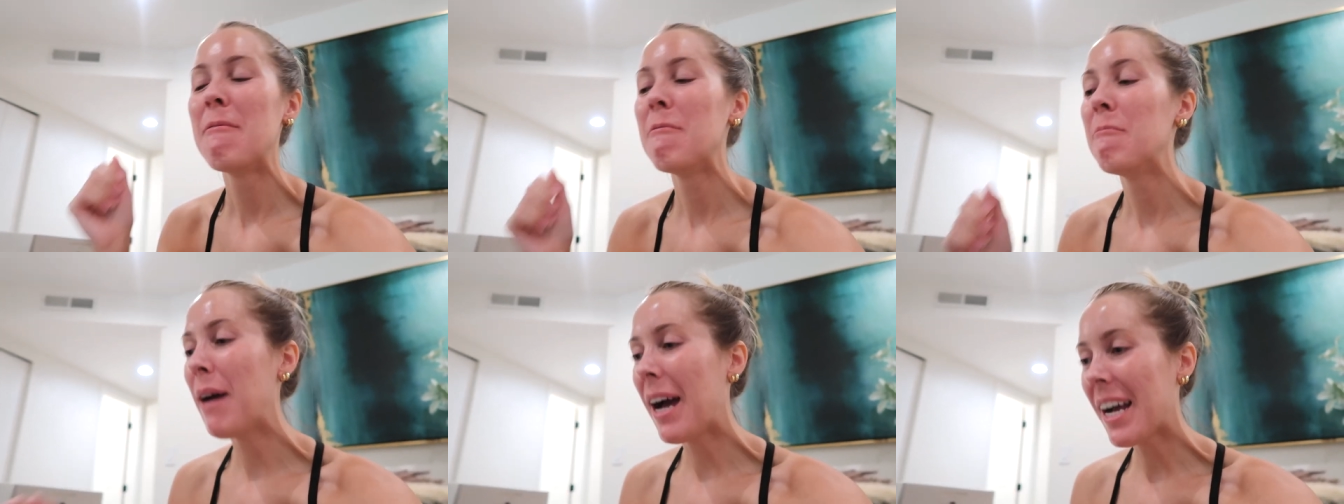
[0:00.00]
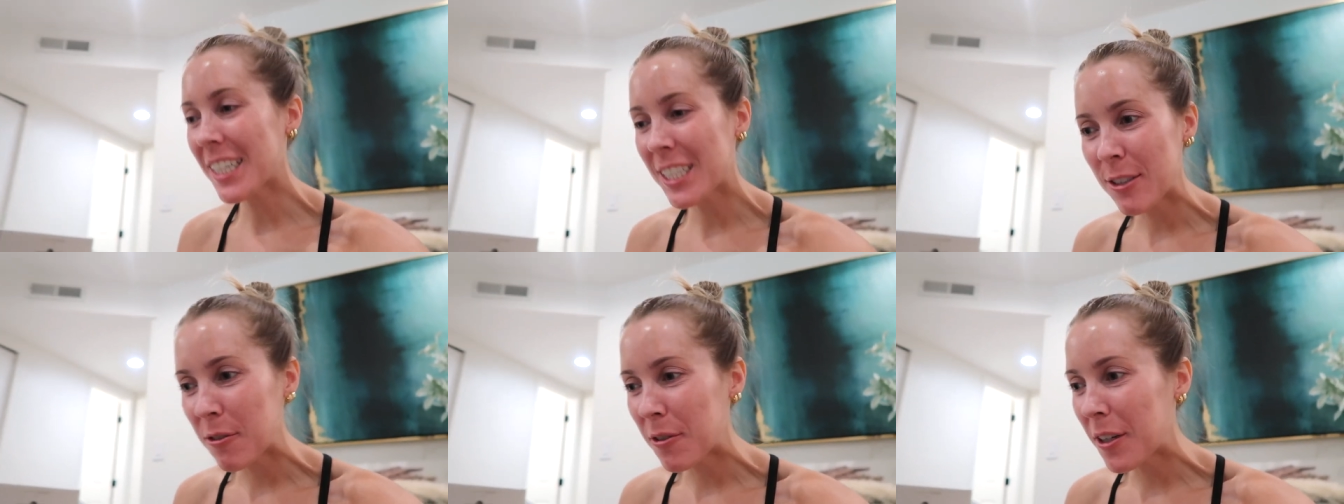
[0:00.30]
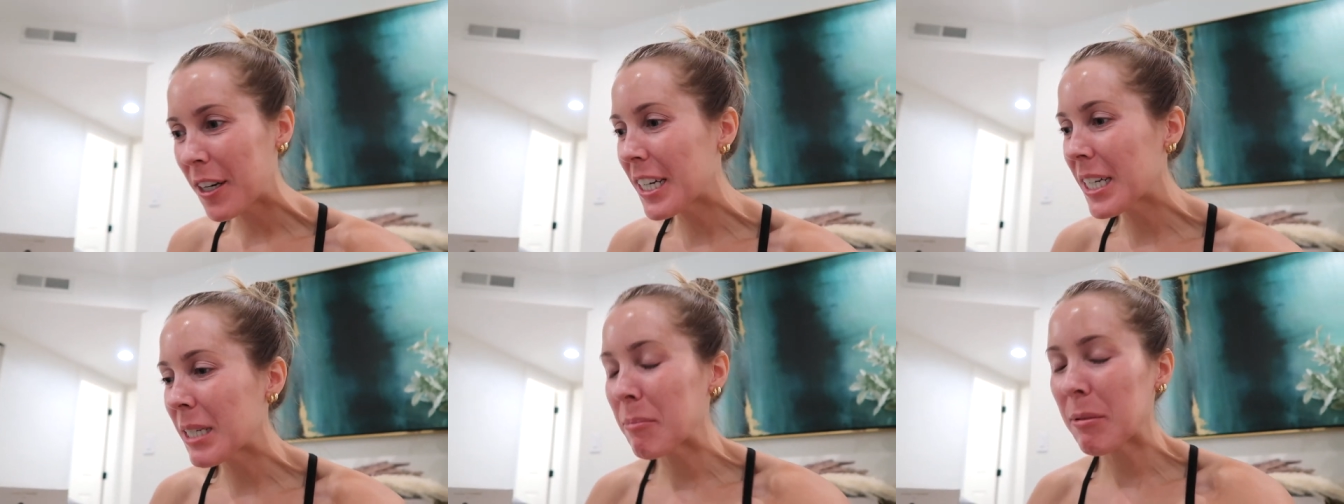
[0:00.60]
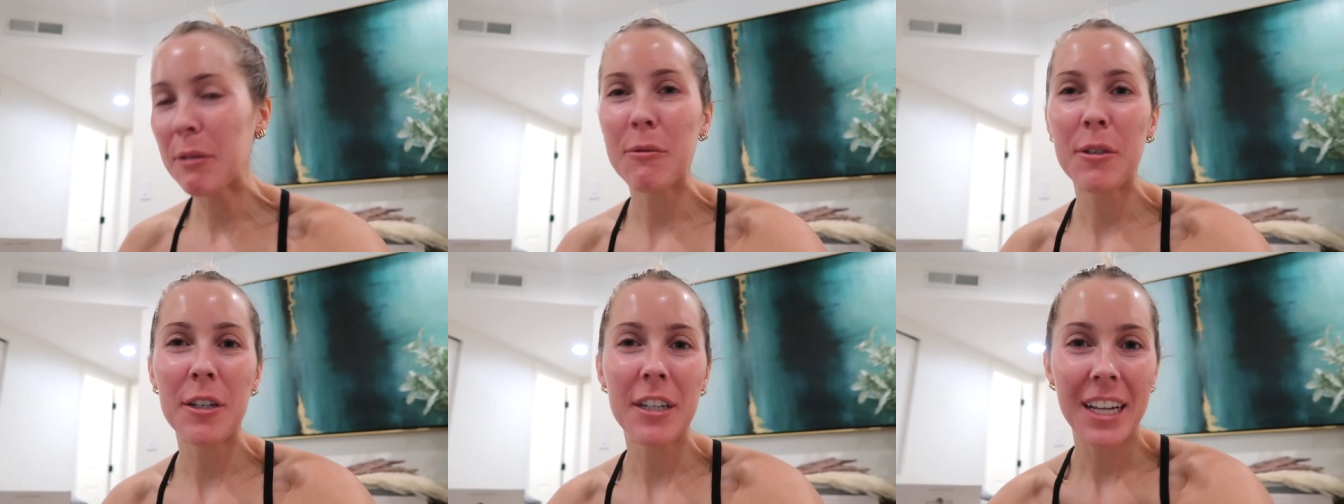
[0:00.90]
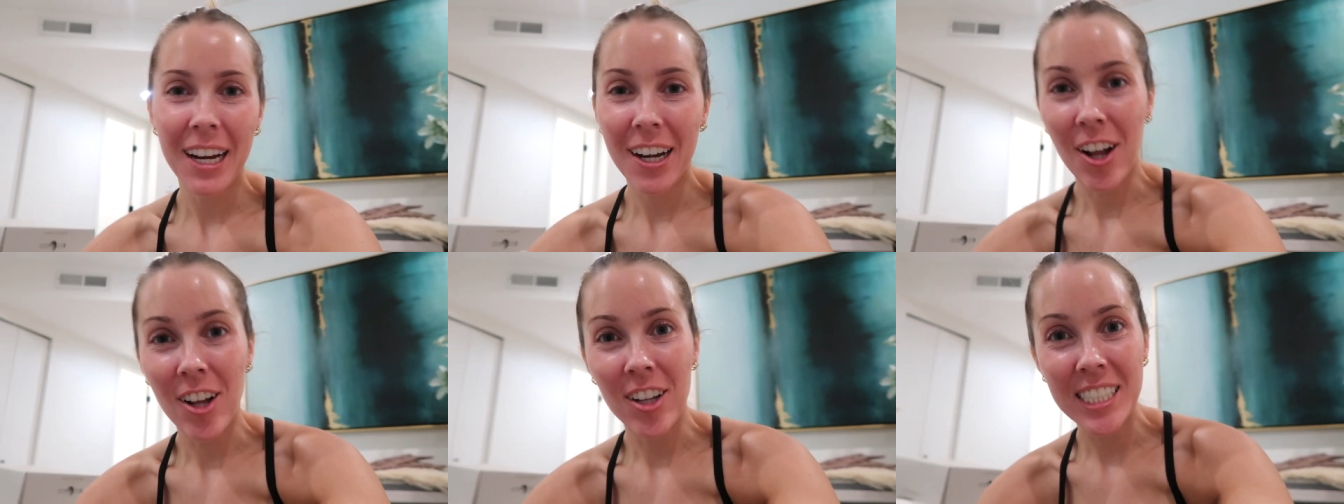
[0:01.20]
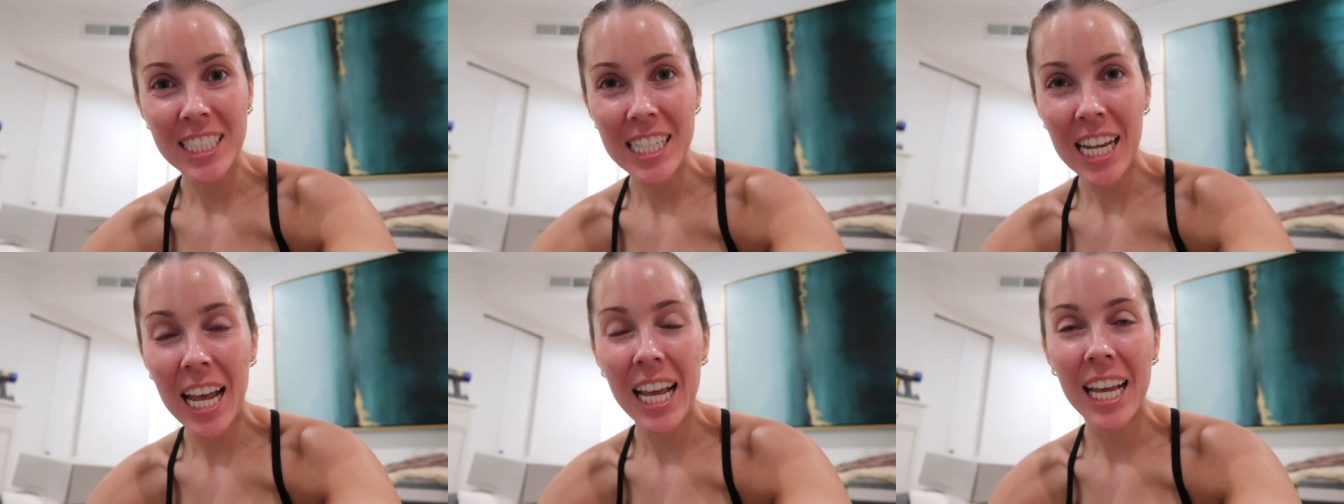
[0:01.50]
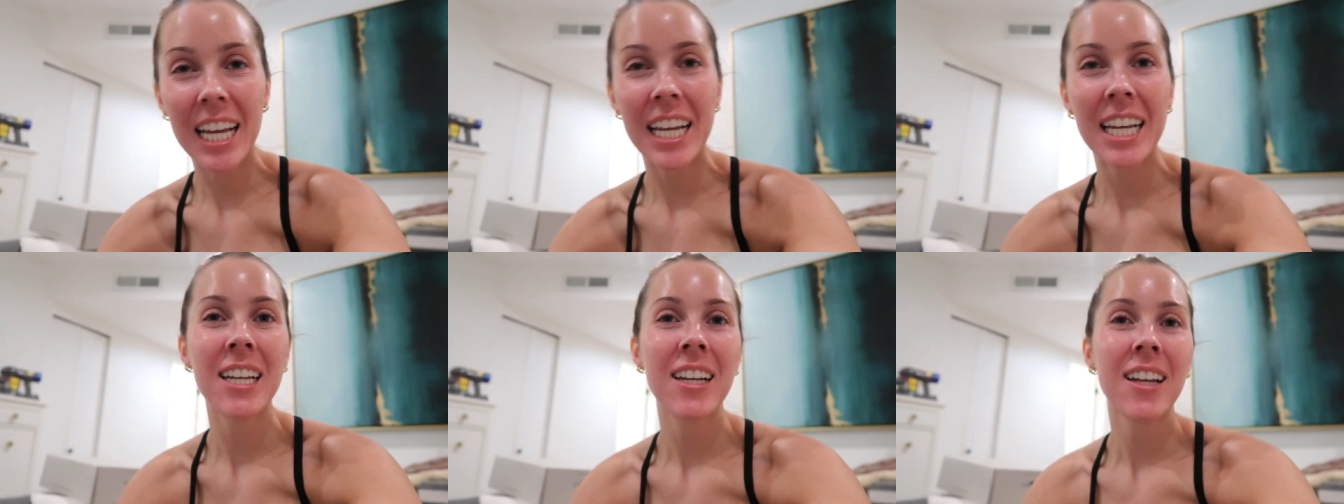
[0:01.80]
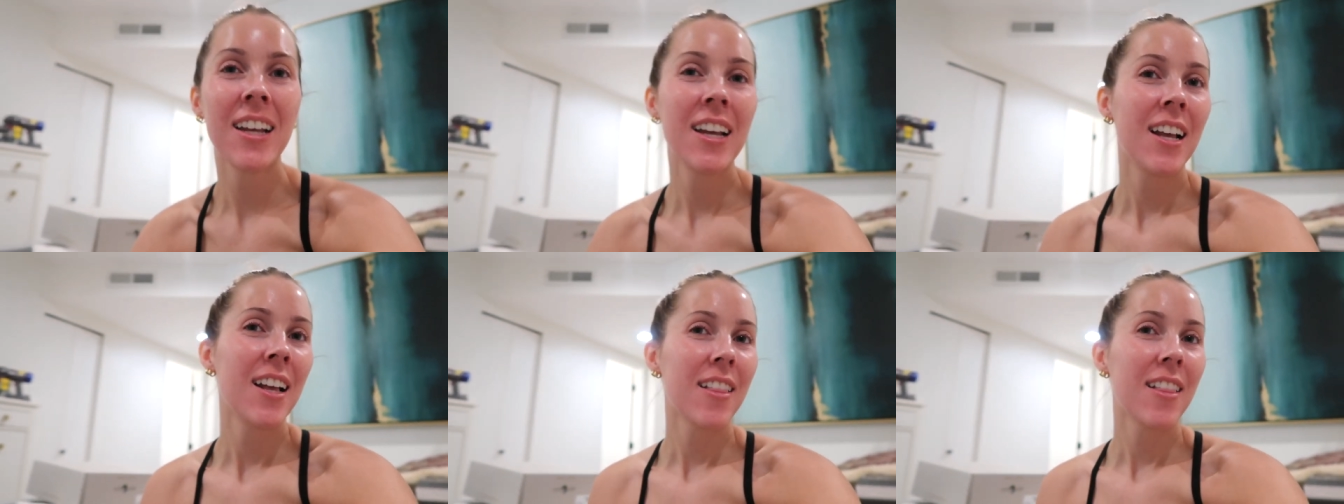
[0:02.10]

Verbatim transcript: Back to work, been working all day.